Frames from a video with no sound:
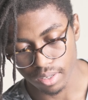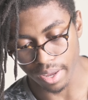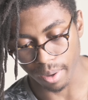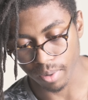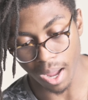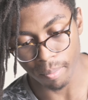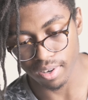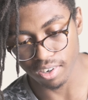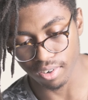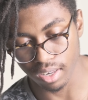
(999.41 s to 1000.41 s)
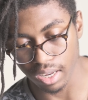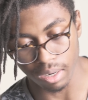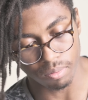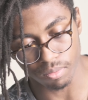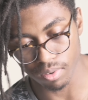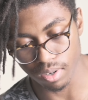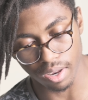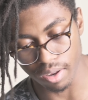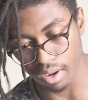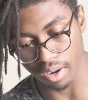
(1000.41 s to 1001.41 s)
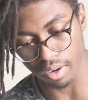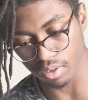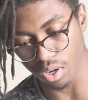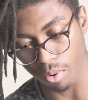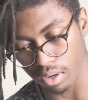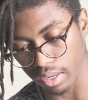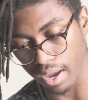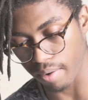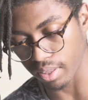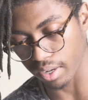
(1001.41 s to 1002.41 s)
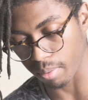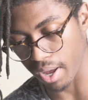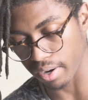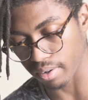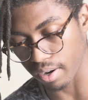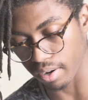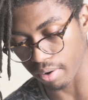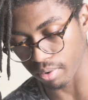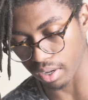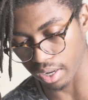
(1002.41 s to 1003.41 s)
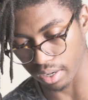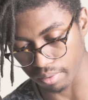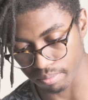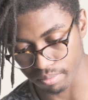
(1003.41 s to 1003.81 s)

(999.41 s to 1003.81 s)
Yeah, compositionally, tonally, everything about it. I really like it.